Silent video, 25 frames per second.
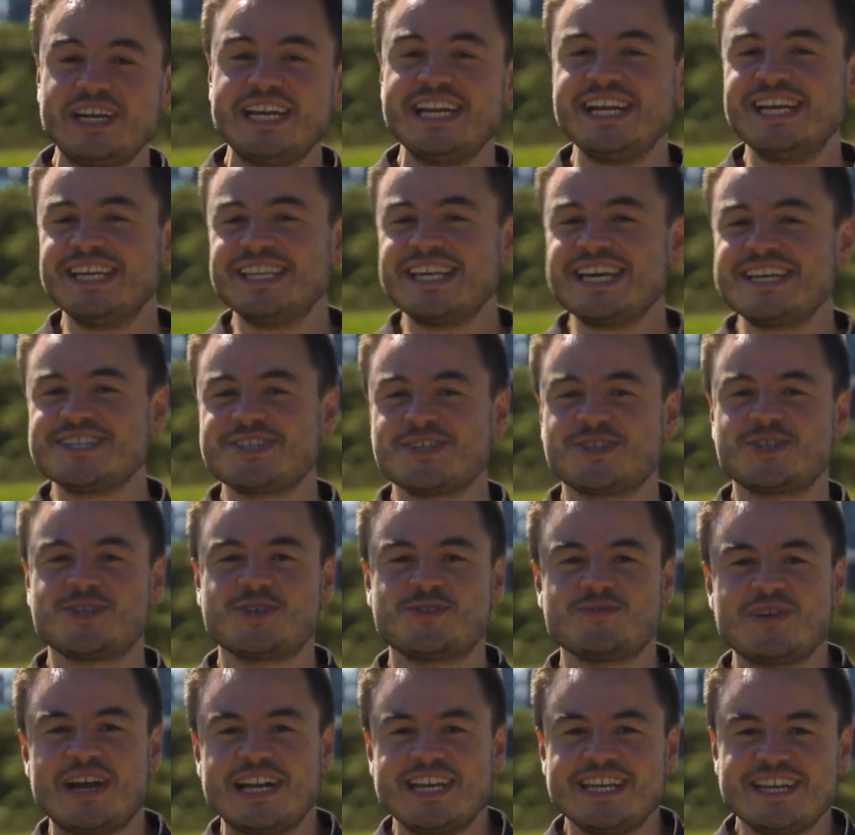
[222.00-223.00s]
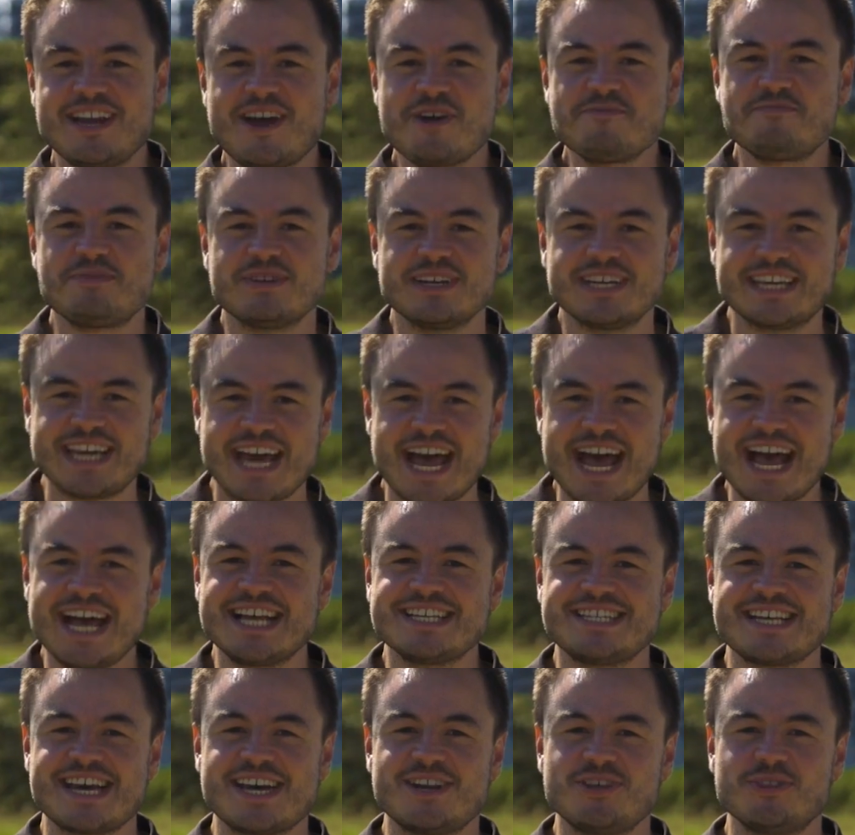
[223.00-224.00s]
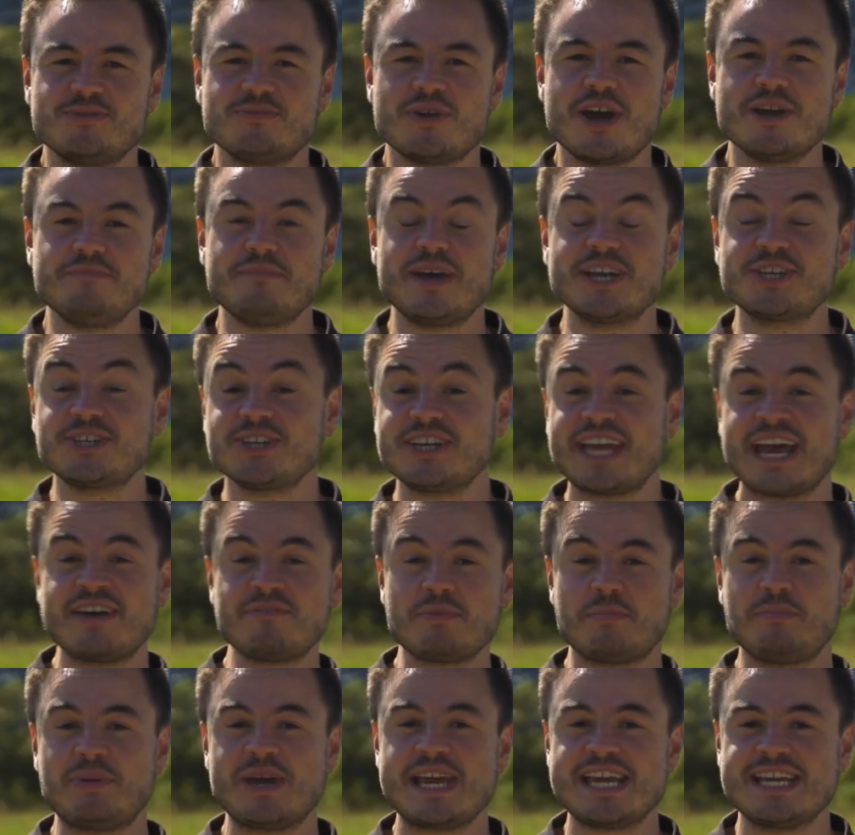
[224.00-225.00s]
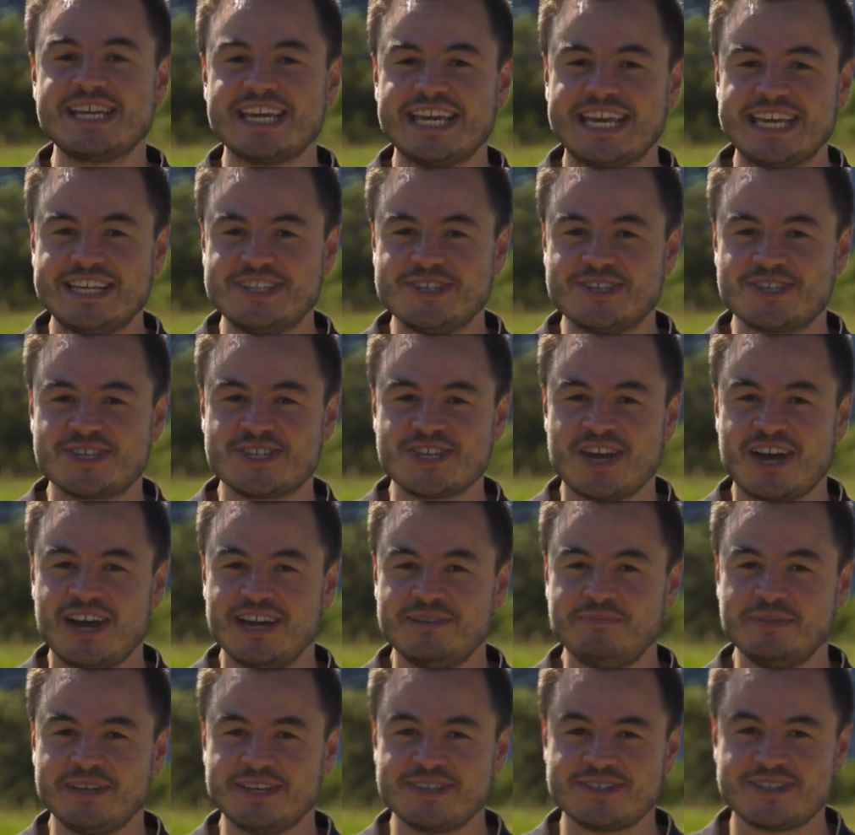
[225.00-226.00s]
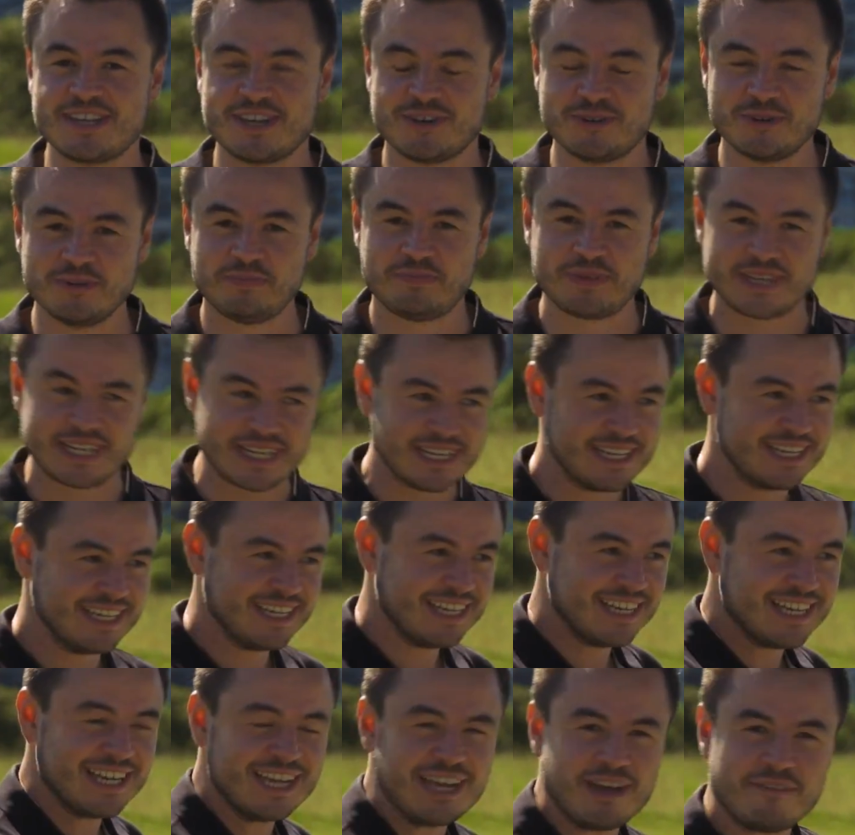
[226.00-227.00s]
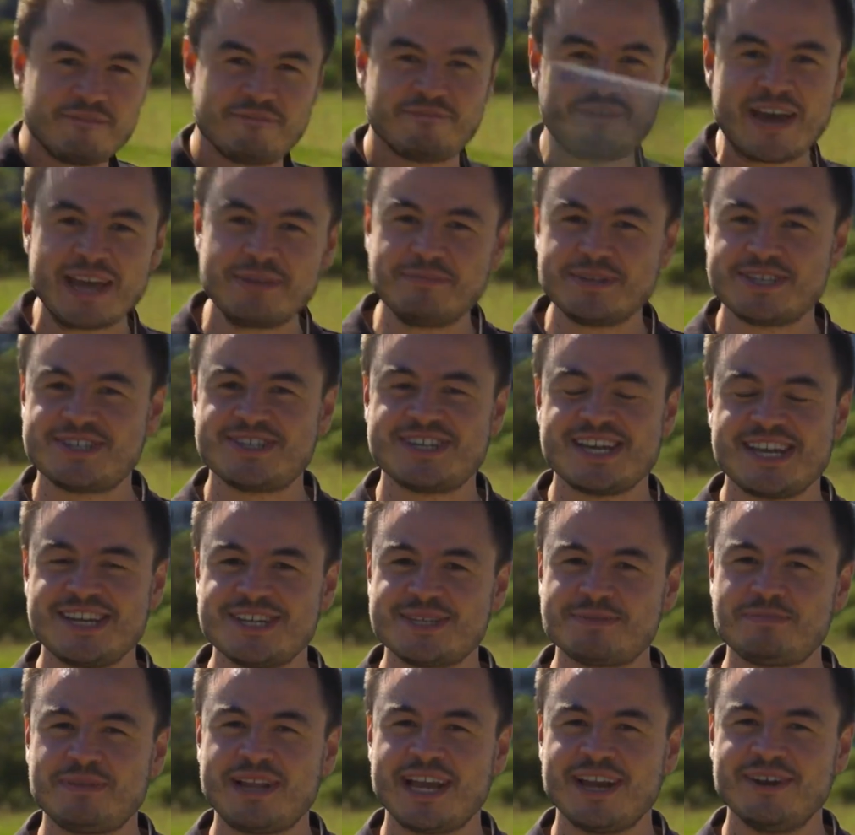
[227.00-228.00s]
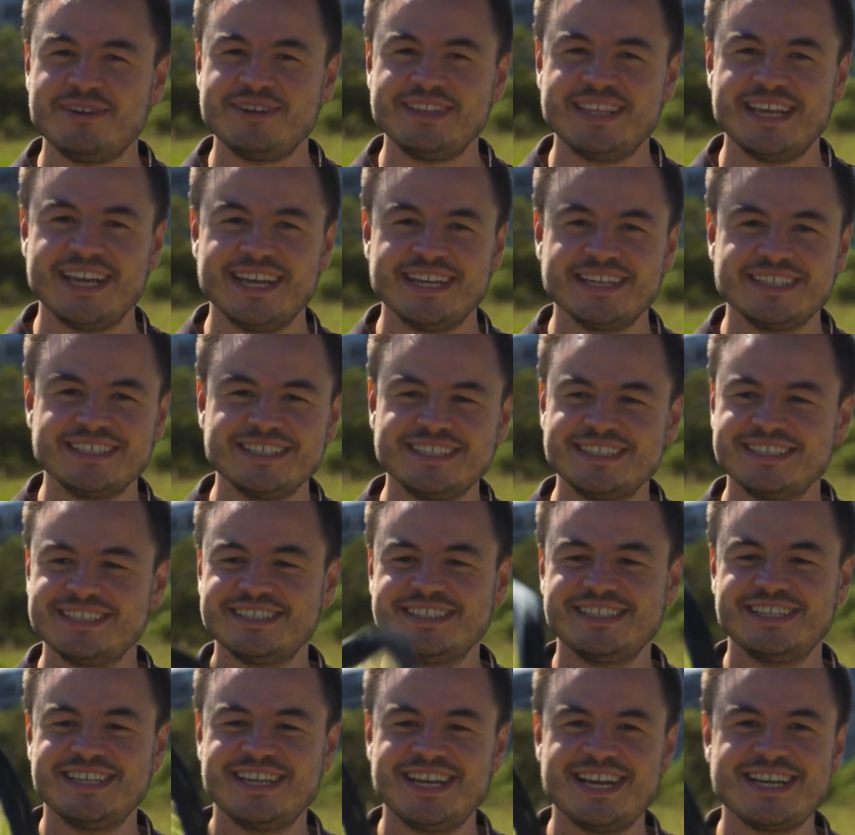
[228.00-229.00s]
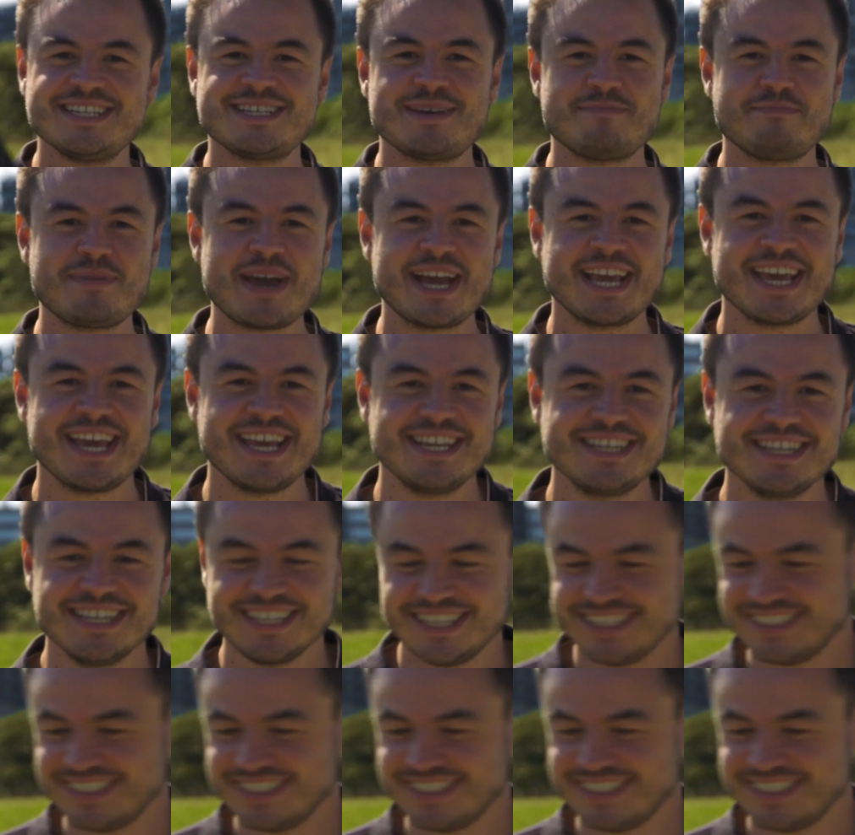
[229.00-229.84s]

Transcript: any of these Australian Open cars out on the road, make sure you have a peek inside, because there could be a famous tennis player in there. How's that backhand?